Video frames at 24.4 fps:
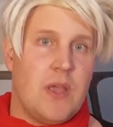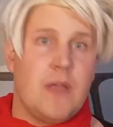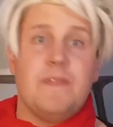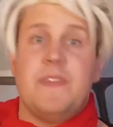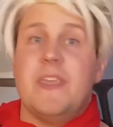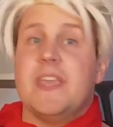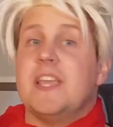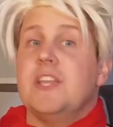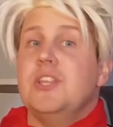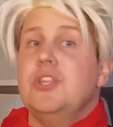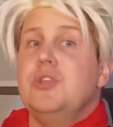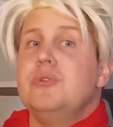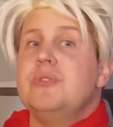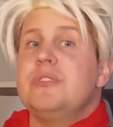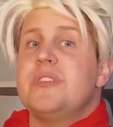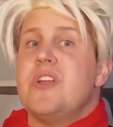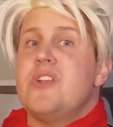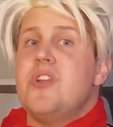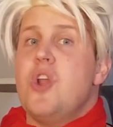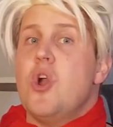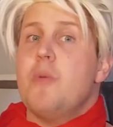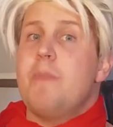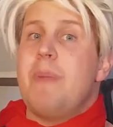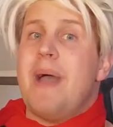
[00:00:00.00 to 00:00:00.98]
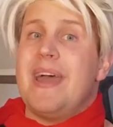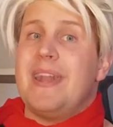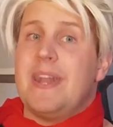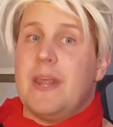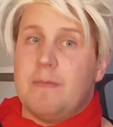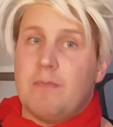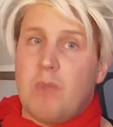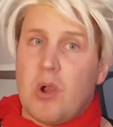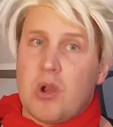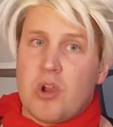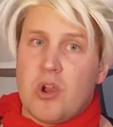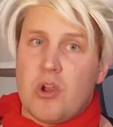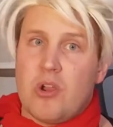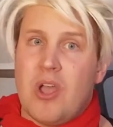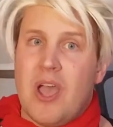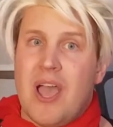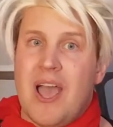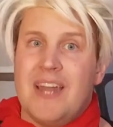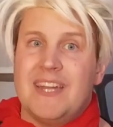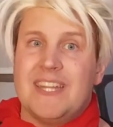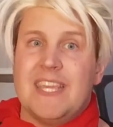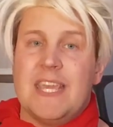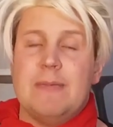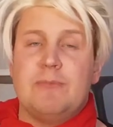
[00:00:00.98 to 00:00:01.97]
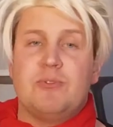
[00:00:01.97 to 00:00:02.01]
They can use their notepad and marker
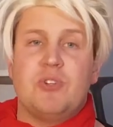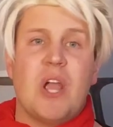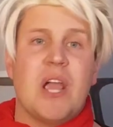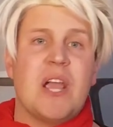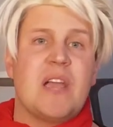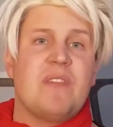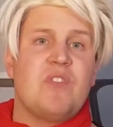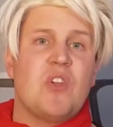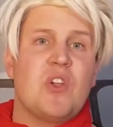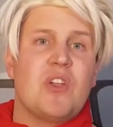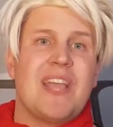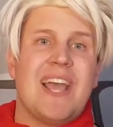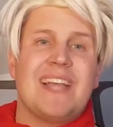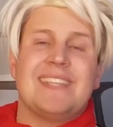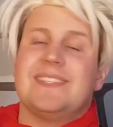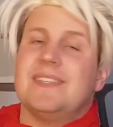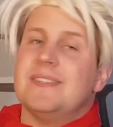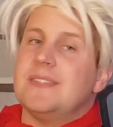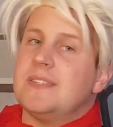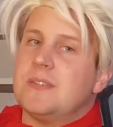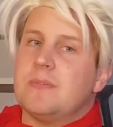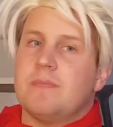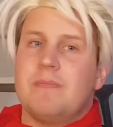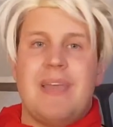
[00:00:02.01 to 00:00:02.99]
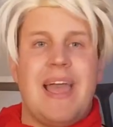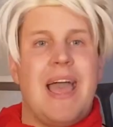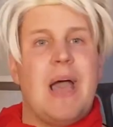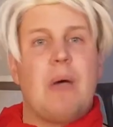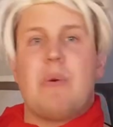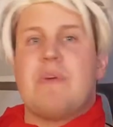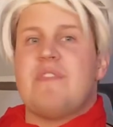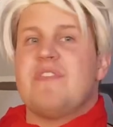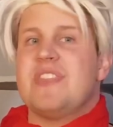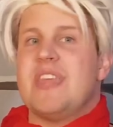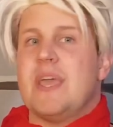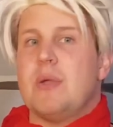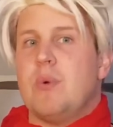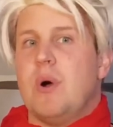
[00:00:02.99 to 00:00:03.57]
to keep track of their guesses however they